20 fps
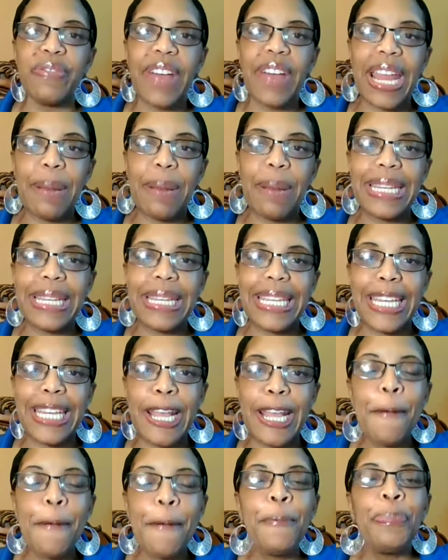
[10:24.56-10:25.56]
and the
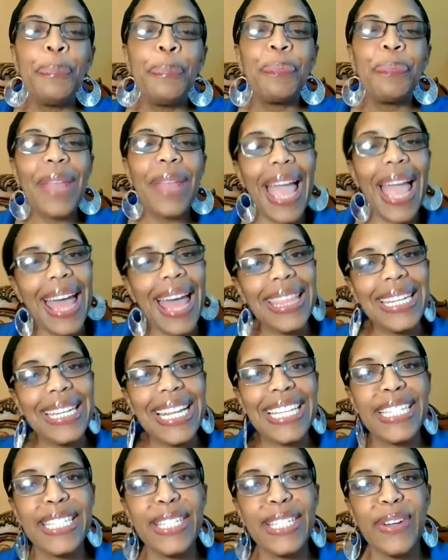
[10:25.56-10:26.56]
Necessary Nutrition Pause
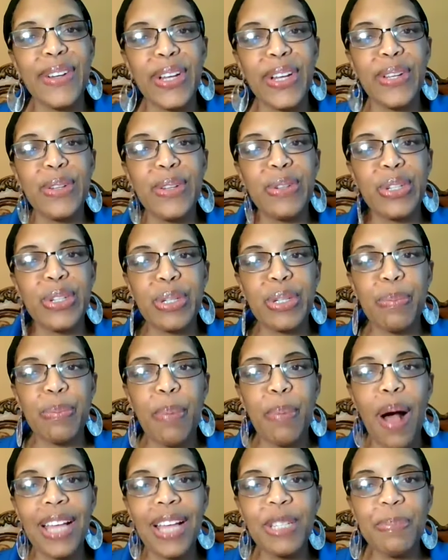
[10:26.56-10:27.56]
Plan, saying,
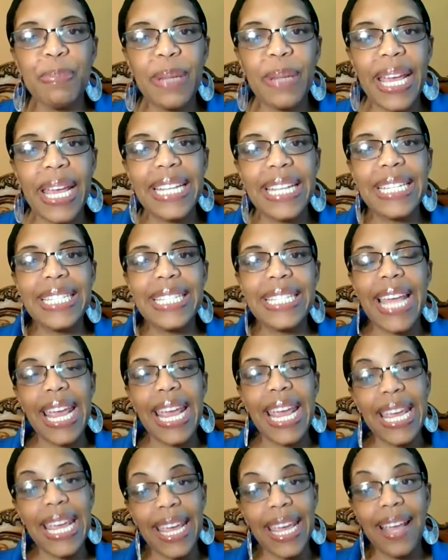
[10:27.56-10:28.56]
I'll see you next
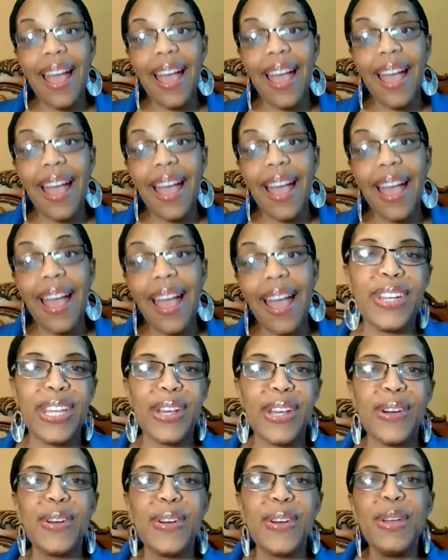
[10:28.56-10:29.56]
time on the next
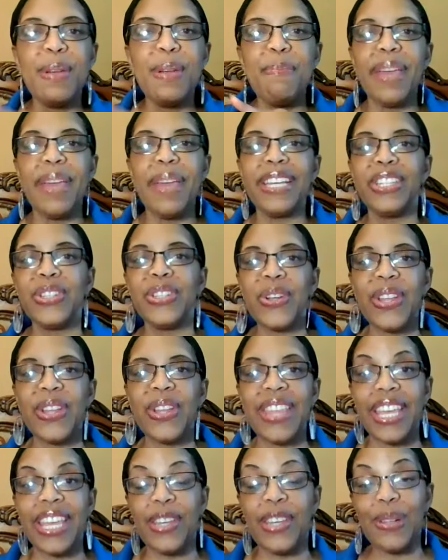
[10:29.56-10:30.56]
video Make sure
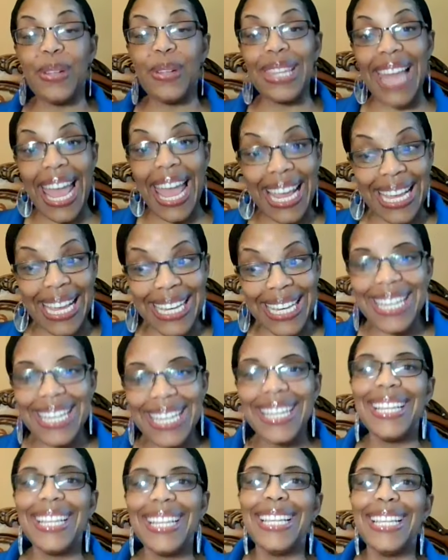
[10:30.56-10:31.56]
that you like,
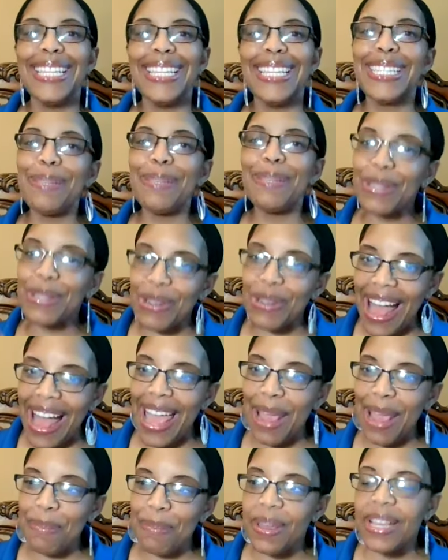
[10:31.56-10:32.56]
subscribe,
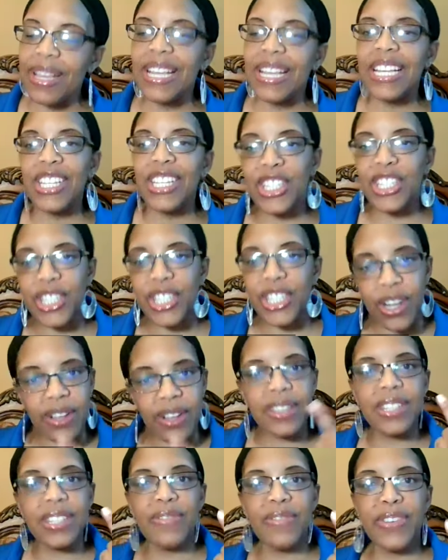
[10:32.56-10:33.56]
share this
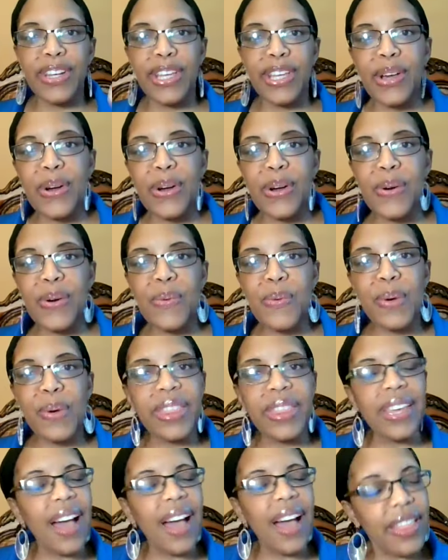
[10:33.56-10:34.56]
video with others that
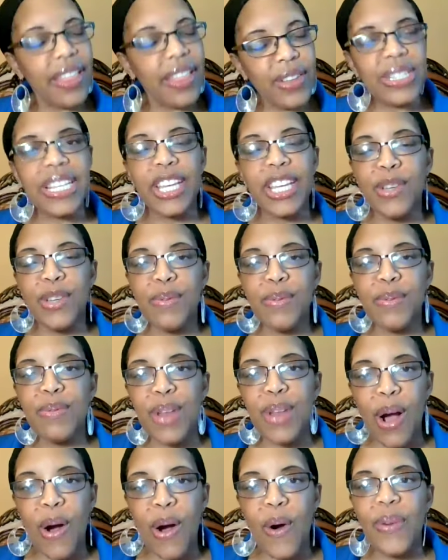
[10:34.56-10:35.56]
you know that can
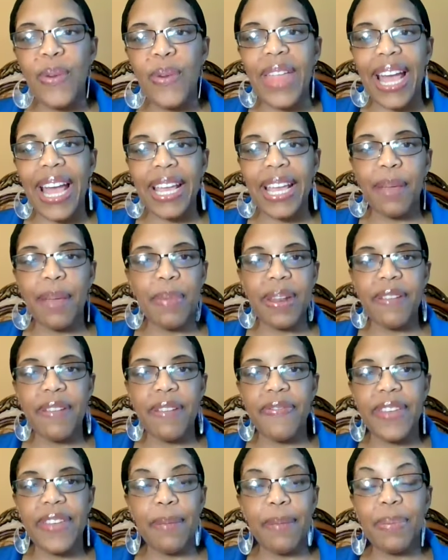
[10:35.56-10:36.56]
benefit because
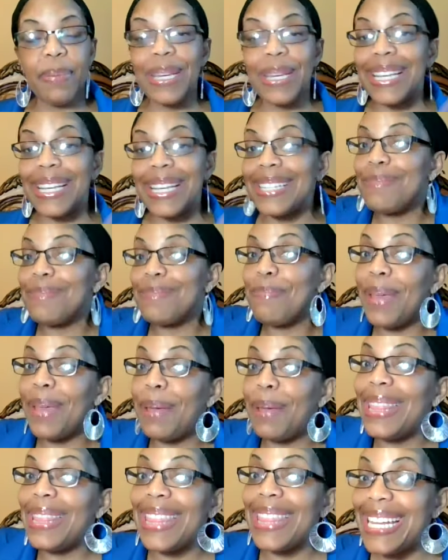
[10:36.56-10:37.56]
maybe they did not
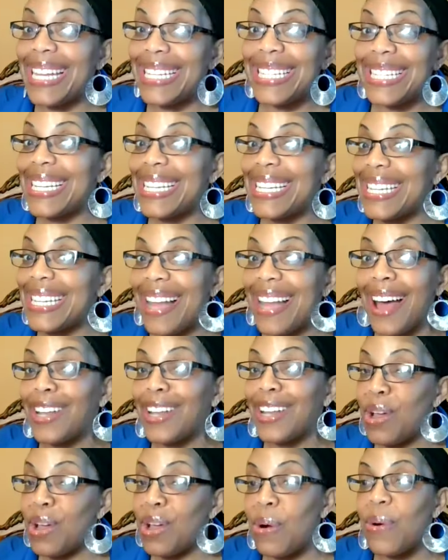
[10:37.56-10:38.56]
know
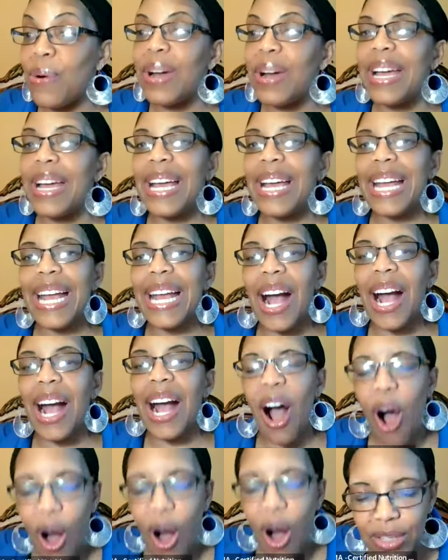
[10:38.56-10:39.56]
also
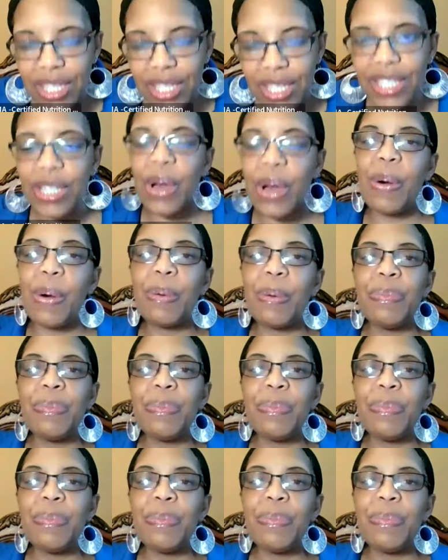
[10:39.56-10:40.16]
seven